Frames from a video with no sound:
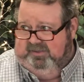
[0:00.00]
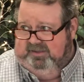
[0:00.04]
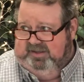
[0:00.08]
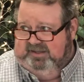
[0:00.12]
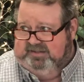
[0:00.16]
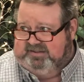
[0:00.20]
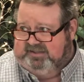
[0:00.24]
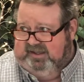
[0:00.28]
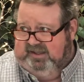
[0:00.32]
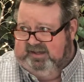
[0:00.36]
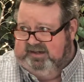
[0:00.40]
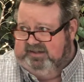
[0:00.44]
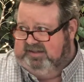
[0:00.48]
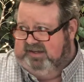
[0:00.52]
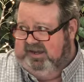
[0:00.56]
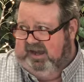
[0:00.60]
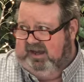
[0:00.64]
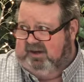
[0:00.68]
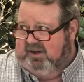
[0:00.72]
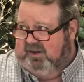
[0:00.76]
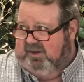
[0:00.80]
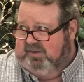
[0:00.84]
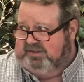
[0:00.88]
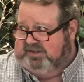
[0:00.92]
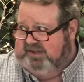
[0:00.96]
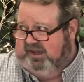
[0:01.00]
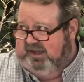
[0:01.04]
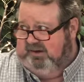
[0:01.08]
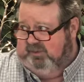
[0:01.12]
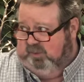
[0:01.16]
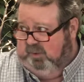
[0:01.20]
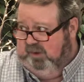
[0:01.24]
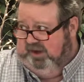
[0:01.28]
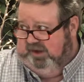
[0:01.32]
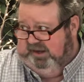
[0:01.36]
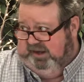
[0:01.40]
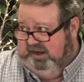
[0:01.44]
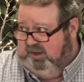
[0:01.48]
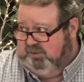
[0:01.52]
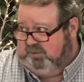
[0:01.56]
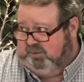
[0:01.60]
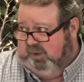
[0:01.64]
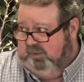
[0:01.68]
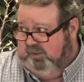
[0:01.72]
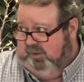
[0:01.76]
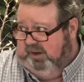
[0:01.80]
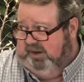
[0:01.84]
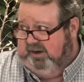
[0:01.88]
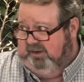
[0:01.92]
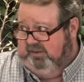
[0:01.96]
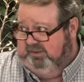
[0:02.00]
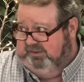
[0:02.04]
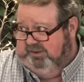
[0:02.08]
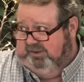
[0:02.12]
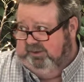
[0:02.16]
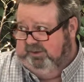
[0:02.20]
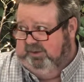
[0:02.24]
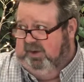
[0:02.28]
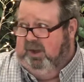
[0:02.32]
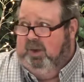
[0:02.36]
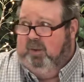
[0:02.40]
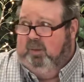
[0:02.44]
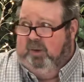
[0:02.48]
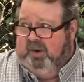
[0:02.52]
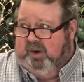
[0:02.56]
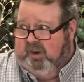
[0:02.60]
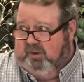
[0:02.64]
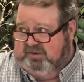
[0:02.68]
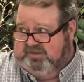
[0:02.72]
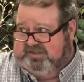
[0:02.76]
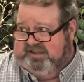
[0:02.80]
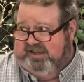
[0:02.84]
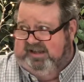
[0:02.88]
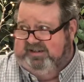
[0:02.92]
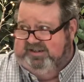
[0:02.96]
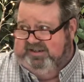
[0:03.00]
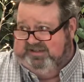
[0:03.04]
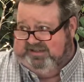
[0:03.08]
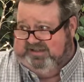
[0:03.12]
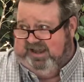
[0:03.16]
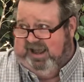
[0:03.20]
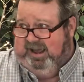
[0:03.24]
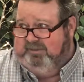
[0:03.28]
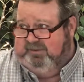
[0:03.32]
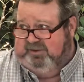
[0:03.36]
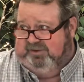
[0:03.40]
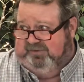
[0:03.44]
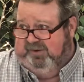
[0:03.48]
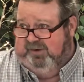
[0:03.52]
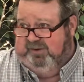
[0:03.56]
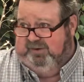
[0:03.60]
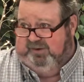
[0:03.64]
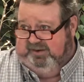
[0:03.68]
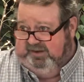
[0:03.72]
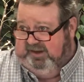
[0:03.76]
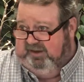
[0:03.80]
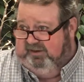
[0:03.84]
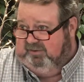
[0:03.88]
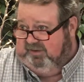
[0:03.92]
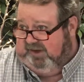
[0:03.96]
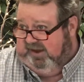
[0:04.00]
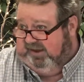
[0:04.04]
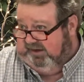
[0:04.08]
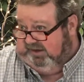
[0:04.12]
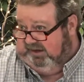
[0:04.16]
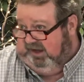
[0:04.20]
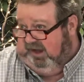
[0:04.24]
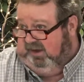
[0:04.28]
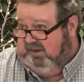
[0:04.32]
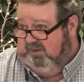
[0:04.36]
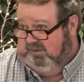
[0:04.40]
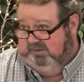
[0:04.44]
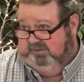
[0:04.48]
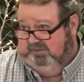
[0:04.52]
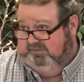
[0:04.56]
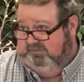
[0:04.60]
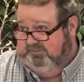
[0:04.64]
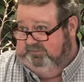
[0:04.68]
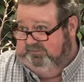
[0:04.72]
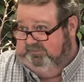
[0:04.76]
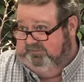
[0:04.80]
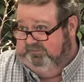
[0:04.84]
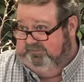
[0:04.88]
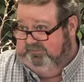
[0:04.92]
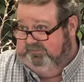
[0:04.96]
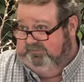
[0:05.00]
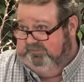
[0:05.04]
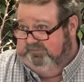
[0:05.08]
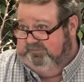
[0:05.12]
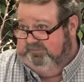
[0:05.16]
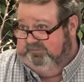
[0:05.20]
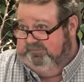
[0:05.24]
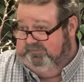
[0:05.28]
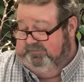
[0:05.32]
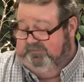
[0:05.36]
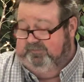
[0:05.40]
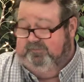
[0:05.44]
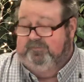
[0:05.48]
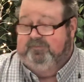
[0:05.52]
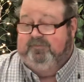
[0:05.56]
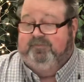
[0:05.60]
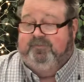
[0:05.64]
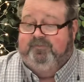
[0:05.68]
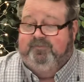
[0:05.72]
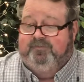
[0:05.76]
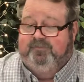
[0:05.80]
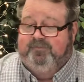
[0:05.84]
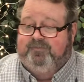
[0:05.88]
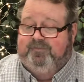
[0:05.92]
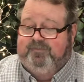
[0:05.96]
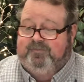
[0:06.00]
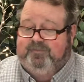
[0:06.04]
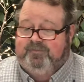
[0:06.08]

This thing's not going to stay. We, here's what we're going to do we're going to set this atmosphere, and the devil got to go. Amen.